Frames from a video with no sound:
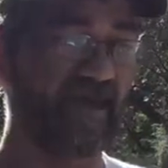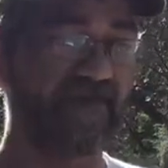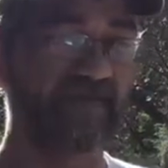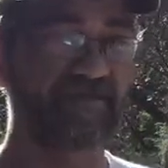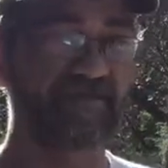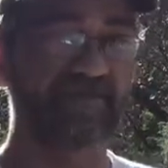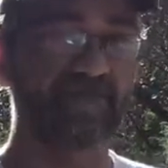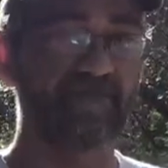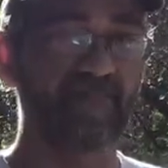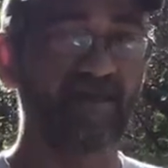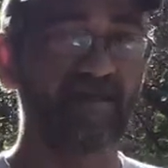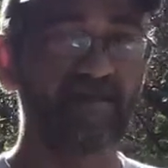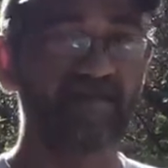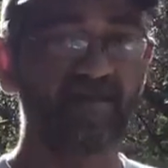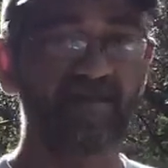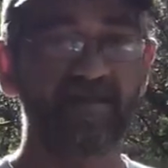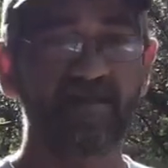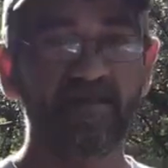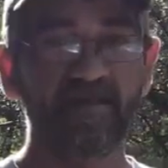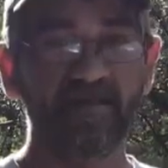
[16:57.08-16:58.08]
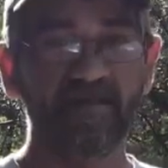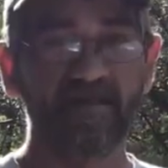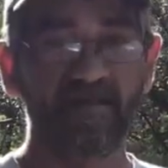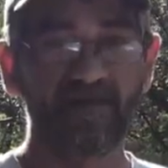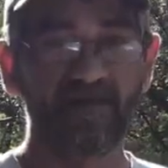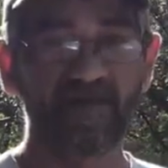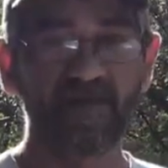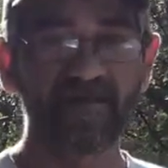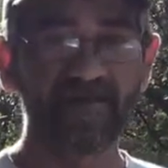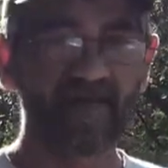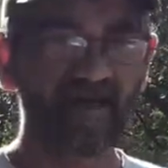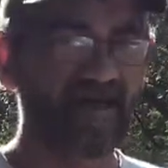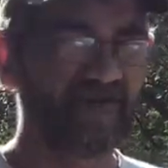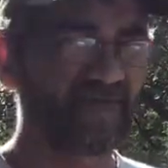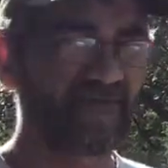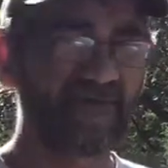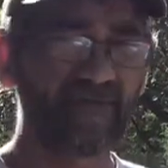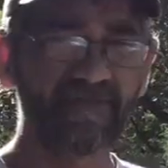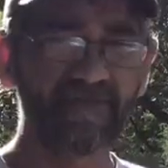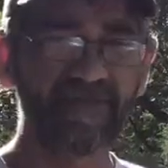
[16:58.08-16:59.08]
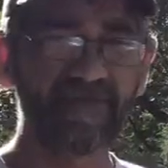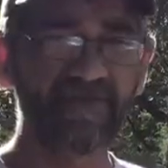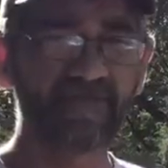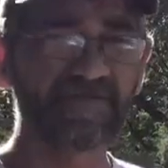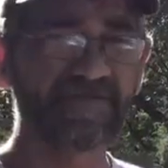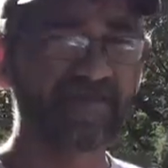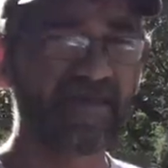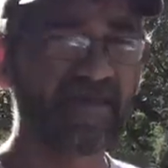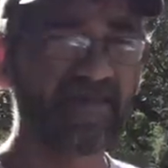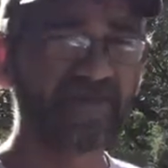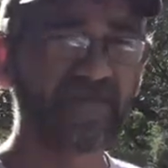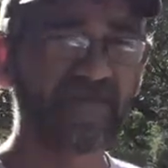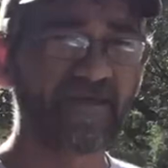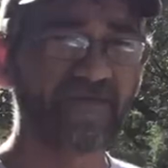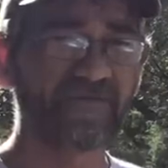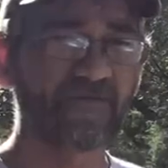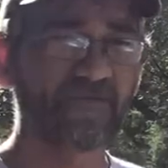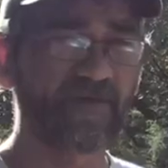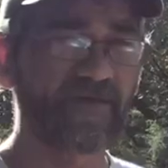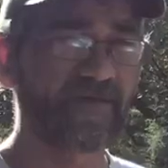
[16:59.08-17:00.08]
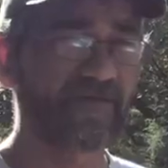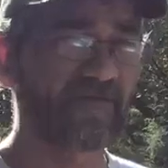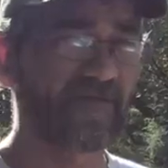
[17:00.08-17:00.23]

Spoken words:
have a spike. Now, I've heard people say it the other way